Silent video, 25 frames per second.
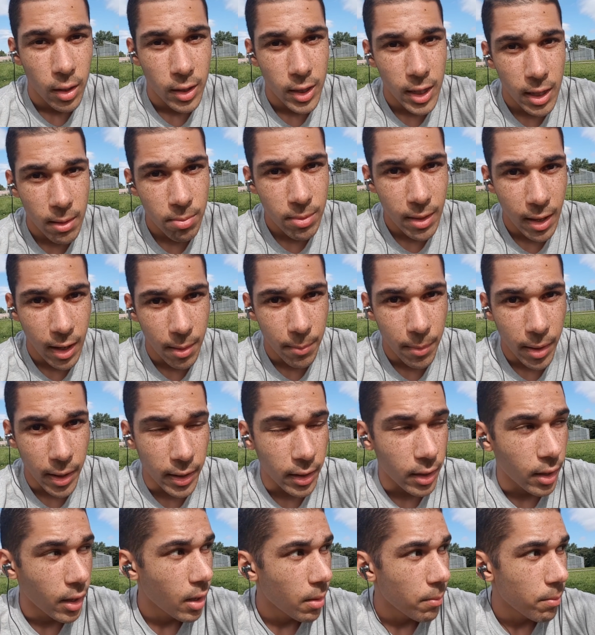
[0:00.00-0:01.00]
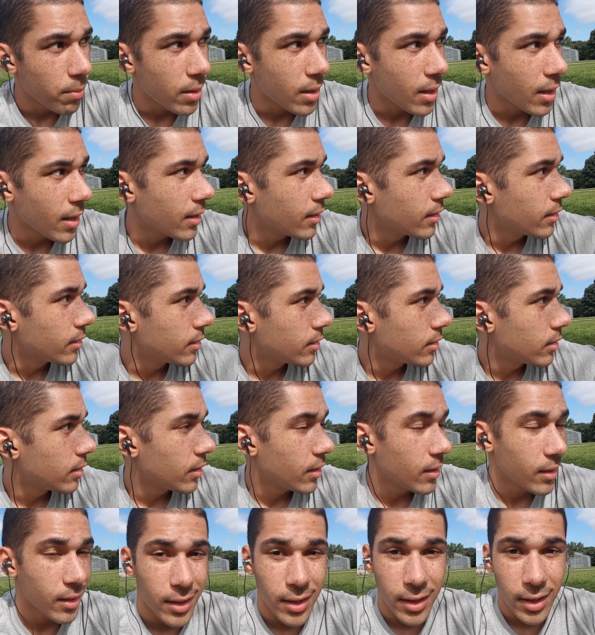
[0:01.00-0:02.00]
Keep that in mind, because
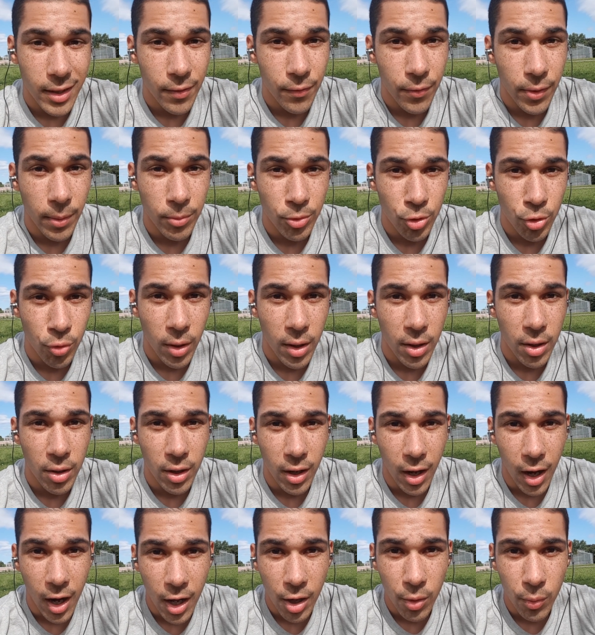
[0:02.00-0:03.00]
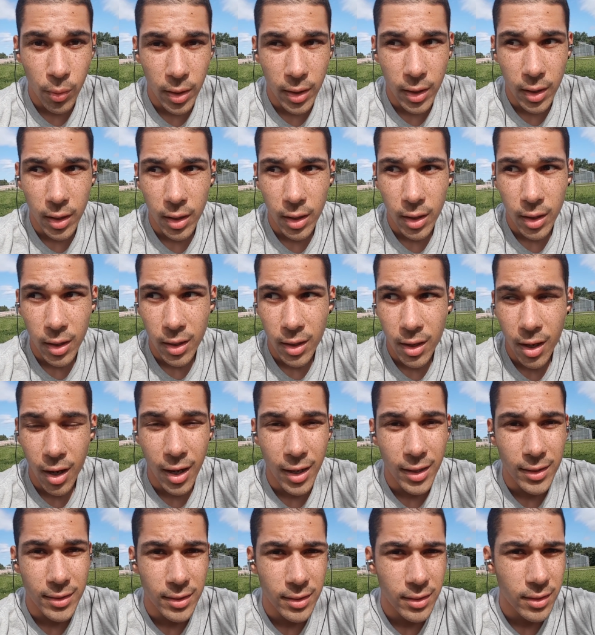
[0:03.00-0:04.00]
from Toronto to Ottawa
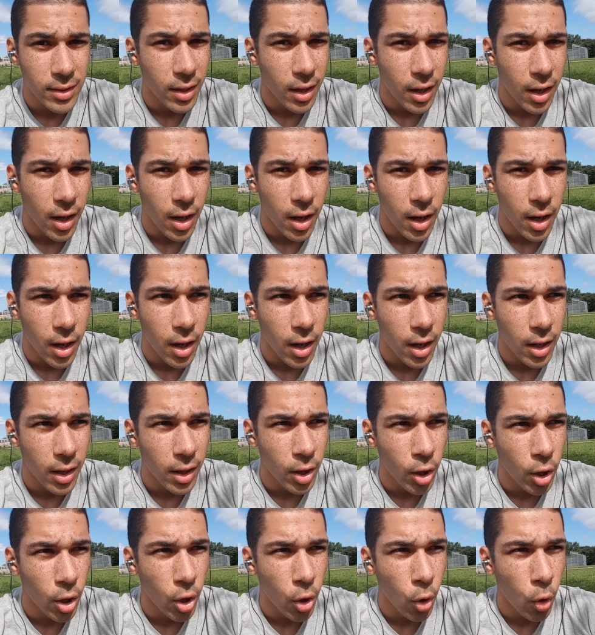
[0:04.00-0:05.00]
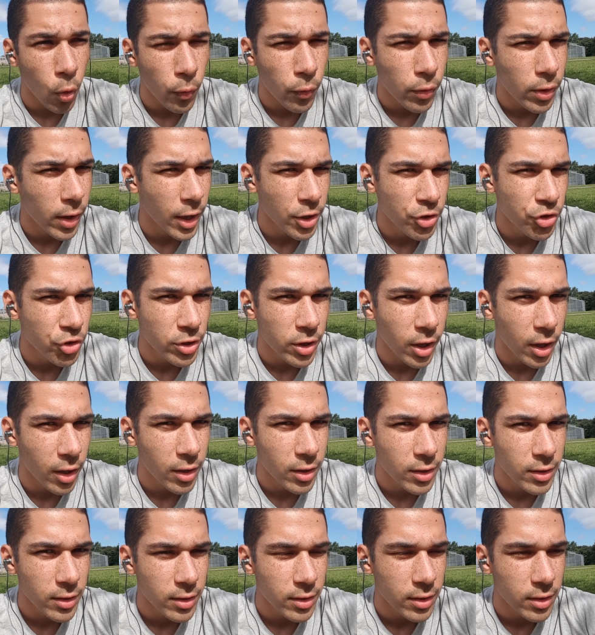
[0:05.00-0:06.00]
costs over
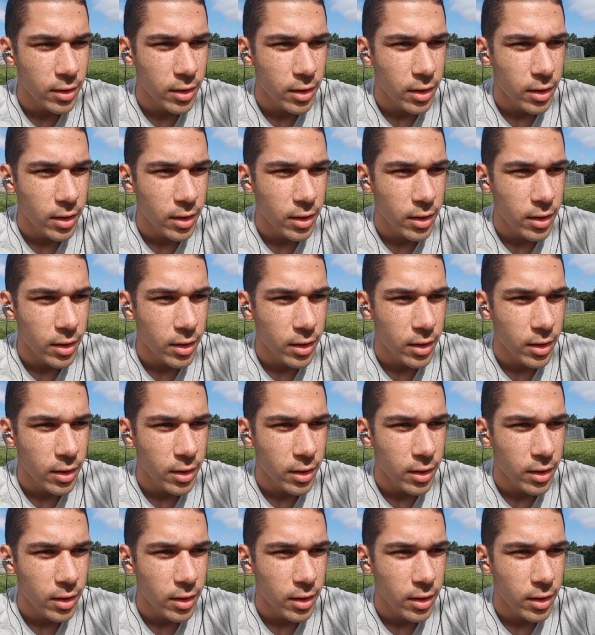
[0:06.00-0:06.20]
$100,